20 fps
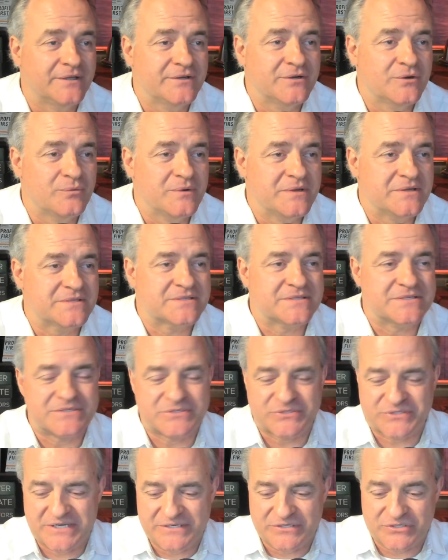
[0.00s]
I know we
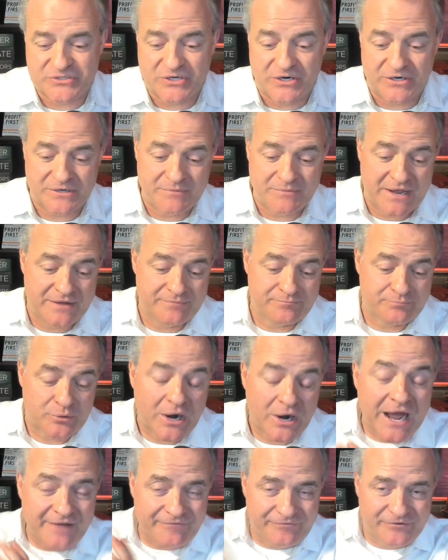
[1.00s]
tend to talk about
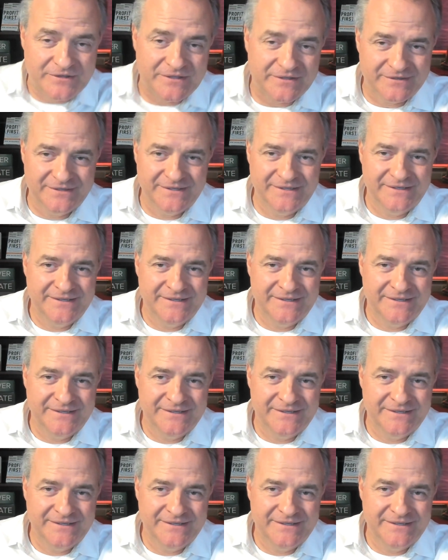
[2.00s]
profit